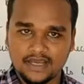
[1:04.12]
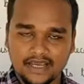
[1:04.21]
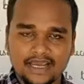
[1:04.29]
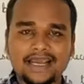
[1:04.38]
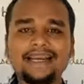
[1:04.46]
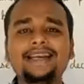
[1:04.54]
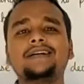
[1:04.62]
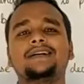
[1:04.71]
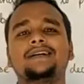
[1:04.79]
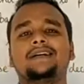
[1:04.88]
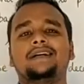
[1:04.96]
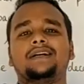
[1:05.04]
and
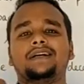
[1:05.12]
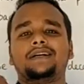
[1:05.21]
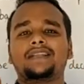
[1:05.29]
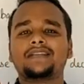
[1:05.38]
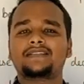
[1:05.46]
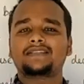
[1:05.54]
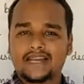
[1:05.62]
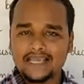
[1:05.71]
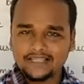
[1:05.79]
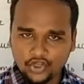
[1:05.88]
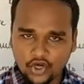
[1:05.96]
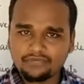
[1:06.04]
the
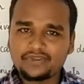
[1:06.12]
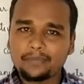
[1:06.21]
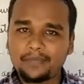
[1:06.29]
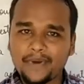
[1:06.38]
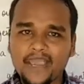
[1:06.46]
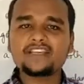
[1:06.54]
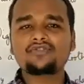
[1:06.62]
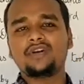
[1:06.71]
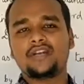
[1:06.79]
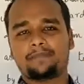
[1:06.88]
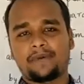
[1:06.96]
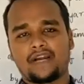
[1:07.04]
strength of the base will
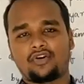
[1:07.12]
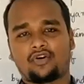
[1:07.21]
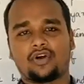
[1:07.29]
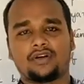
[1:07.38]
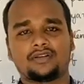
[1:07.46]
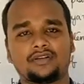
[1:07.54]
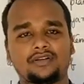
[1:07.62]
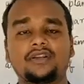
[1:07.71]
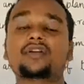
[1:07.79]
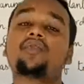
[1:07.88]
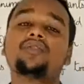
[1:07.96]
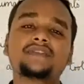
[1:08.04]
depend on the
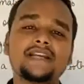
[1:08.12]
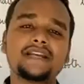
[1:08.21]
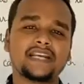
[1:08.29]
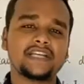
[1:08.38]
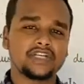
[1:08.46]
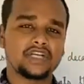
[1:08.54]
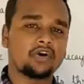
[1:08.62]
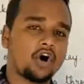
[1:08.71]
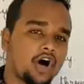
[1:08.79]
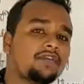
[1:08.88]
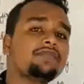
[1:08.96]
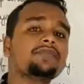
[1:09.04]
concentration
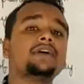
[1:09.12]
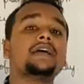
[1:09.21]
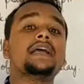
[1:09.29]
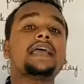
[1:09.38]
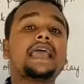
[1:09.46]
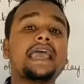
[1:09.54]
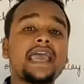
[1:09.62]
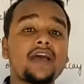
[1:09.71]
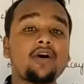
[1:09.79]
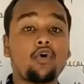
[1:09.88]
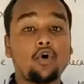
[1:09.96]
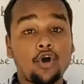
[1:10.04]
of
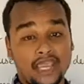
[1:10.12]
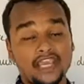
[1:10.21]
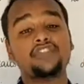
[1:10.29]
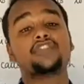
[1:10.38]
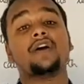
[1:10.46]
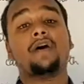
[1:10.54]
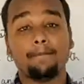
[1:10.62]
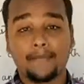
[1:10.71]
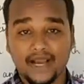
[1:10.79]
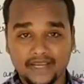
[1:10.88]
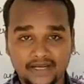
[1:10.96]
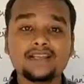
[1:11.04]
OH
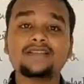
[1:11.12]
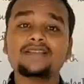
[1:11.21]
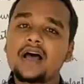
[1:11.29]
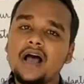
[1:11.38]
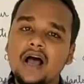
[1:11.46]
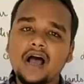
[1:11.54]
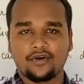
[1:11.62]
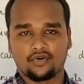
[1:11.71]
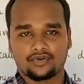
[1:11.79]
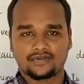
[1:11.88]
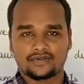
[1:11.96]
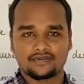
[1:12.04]
minus
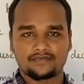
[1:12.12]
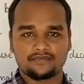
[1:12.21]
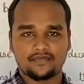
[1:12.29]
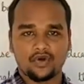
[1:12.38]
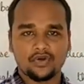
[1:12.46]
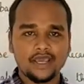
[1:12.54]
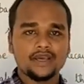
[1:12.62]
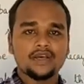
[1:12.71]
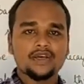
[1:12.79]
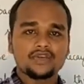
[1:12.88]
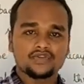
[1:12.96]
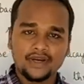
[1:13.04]
ions. Okay,
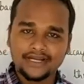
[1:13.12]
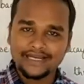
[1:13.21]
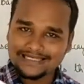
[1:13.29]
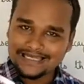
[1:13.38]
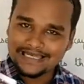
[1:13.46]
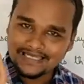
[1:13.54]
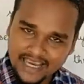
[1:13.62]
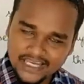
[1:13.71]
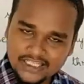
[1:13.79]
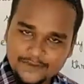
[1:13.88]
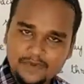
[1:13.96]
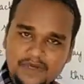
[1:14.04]
so it is this
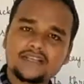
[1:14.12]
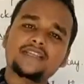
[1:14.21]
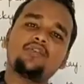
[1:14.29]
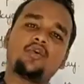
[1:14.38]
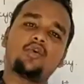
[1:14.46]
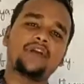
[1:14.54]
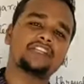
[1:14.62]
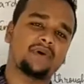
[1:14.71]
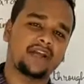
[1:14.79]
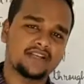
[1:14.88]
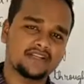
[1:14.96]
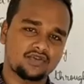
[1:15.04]
H plus and OH
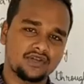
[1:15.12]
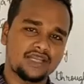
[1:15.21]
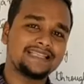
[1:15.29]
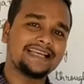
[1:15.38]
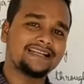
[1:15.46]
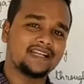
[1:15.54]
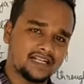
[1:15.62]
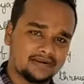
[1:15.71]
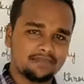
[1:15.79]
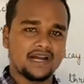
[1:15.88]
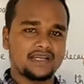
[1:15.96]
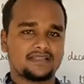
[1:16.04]
minus only that
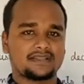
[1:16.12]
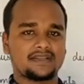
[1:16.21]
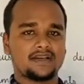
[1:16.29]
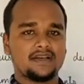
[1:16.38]
determines